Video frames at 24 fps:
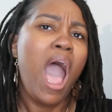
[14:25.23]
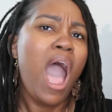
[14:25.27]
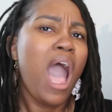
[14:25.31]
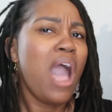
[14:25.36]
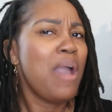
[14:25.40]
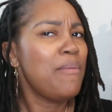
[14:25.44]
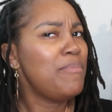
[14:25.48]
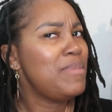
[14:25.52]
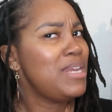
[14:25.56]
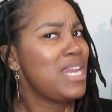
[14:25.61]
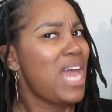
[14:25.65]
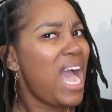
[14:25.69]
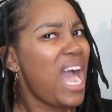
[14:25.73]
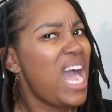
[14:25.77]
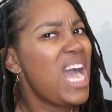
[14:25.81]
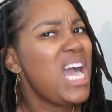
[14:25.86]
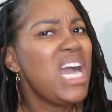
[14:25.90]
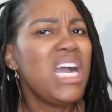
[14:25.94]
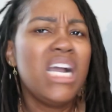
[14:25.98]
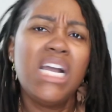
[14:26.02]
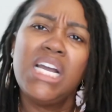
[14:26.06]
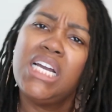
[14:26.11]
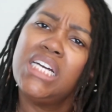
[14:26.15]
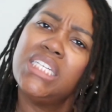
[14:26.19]
I'm not
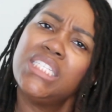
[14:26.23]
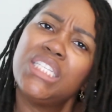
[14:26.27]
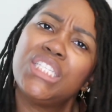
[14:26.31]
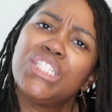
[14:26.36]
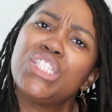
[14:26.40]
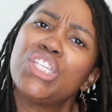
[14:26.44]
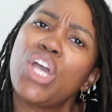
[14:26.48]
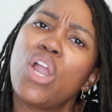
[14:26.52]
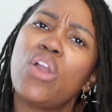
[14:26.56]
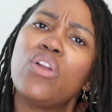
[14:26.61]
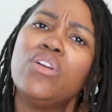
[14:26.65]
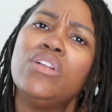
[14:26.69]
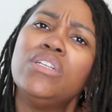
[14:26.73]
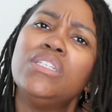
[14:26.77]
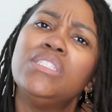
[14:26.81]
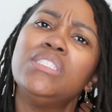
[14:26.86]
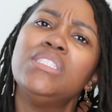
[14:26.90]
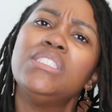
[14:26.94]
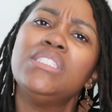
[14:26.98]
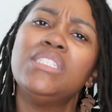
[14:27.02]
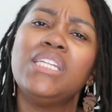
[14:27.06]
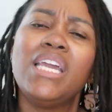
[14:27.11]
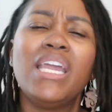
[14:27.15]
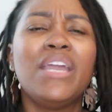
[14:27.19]

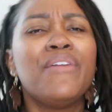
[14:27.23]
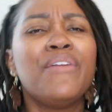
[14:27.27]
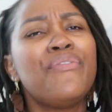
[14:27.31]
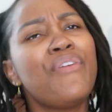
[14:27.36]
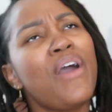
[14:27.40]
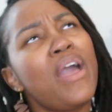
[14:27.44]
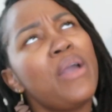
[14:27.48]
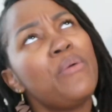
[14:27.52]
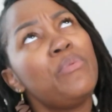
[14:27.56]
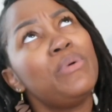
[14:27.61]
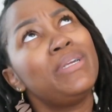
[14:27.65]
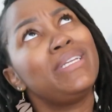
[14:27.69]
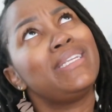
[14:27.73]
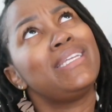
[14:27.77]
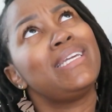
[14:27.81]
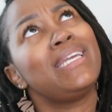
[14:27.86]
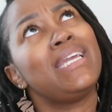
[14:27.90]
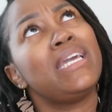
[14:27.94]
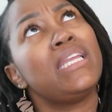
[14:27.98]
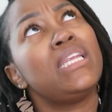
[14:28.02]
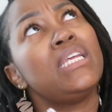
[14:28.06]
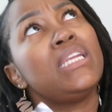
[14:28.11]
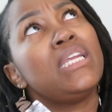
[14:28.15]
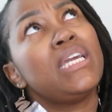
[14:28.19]
certain if I would
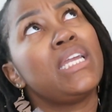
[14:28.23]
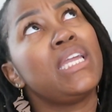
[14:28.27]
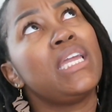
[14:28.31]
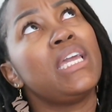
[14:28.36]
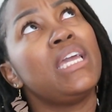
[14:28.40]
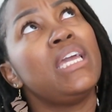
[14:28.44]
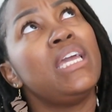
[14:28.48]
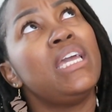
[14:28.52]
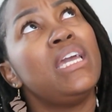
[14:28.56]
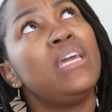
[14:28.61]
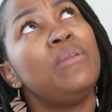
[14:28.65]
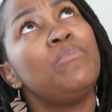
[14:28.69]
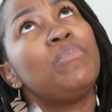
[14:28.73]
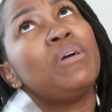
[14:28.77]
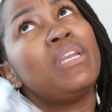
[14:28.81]
get it again,